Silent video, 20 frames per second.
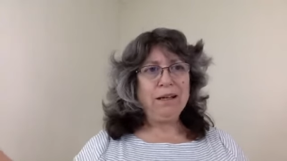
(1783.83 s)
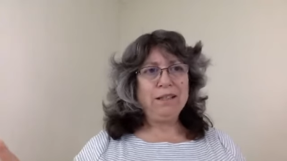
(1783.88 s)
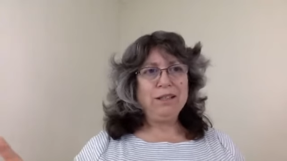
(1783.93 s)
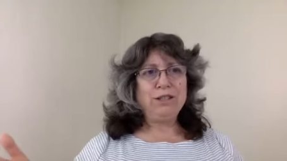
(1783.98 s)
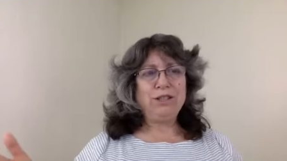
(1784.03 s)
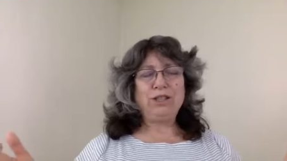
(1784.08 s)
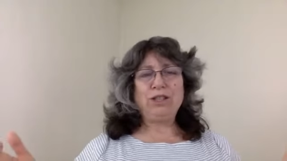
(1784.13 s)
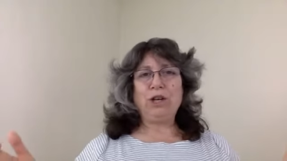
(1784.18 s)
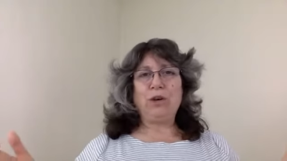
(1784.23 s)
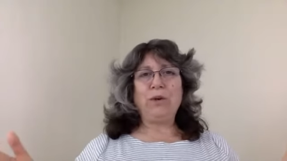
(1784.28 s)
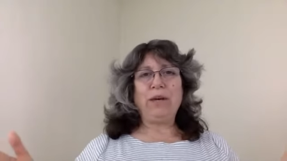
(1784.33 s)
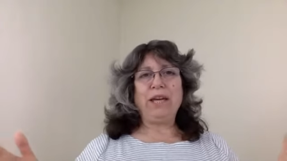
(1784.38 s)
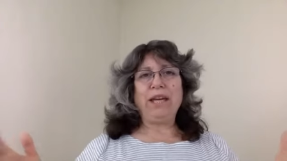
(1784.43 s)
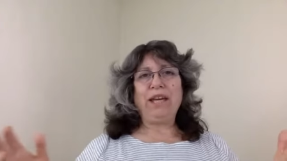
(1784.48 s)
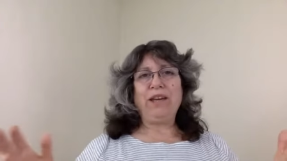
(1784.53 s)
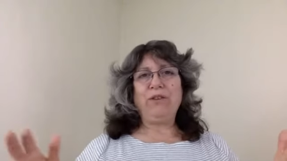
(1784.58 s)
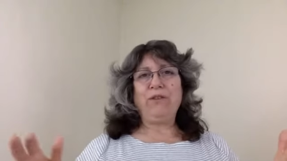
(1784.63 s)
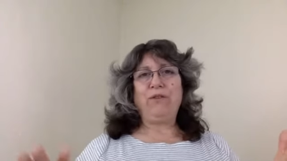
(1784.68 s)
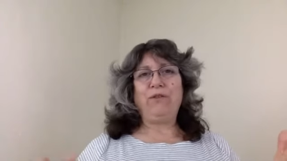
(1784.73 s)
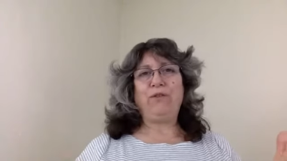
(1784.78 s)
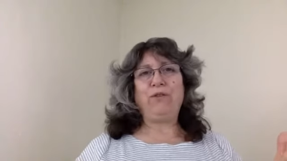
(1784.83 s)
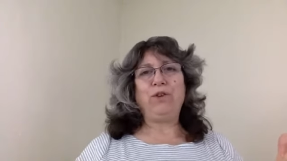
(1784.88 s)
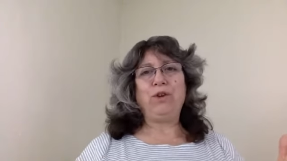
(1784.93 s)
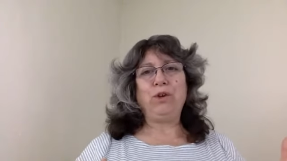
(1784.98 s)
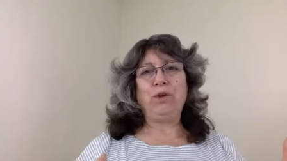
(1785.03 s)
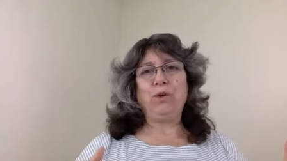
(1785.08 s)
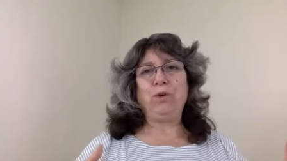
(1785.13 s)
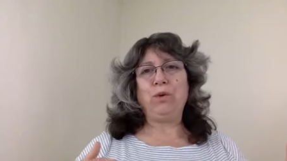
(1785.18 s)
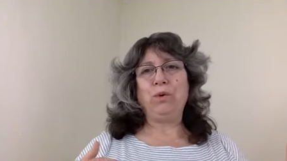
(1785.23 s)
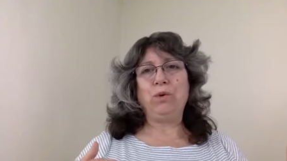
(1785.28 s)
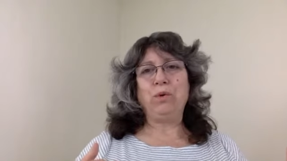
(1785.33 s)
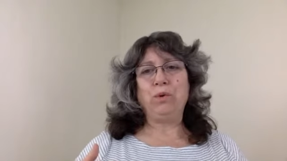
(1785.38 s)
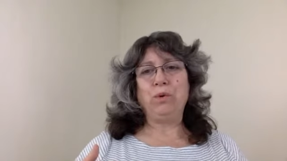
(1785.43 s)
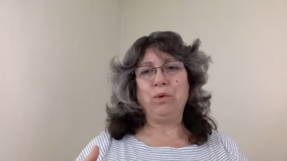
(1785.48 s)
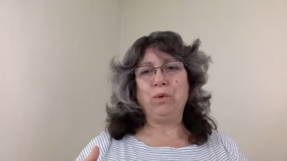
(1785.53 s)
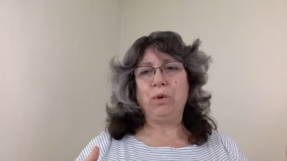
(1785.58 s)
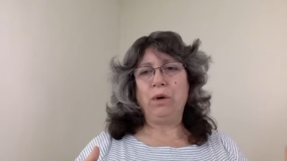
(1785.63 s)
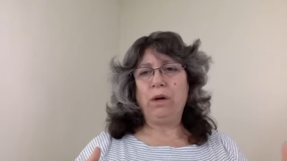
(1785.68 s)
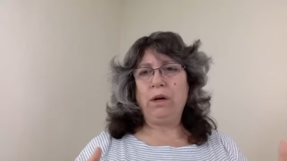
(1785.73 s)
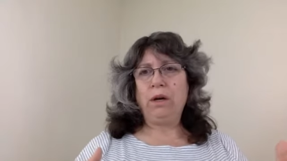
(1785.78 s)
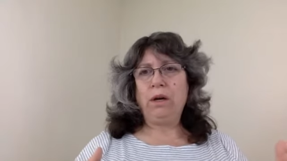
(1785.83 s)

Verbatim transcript: So if you